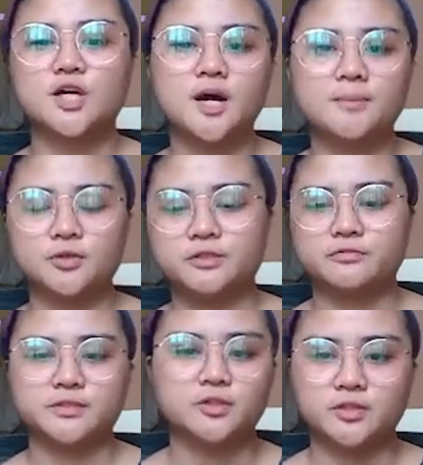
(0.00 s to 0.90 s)
top or
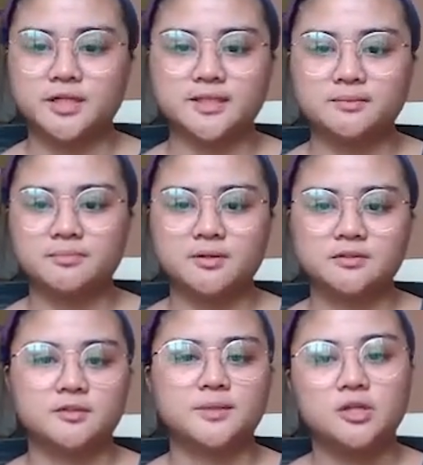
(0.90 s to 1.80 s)
at the
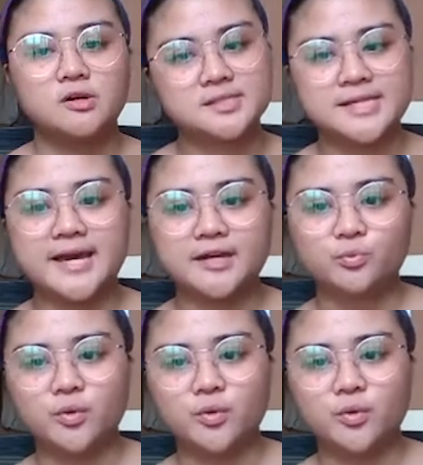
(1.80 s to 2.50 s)
bottom alongside